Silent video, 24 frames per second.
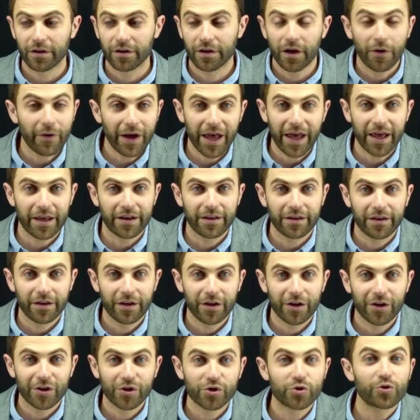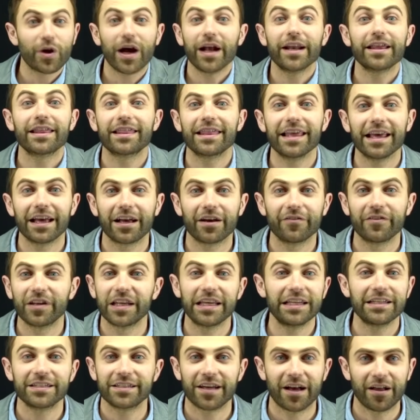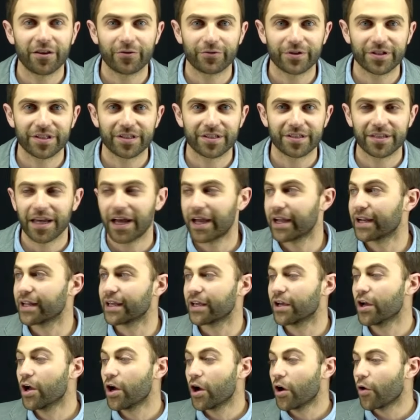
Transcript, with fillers: Go ahead, try to think of an intolerant society,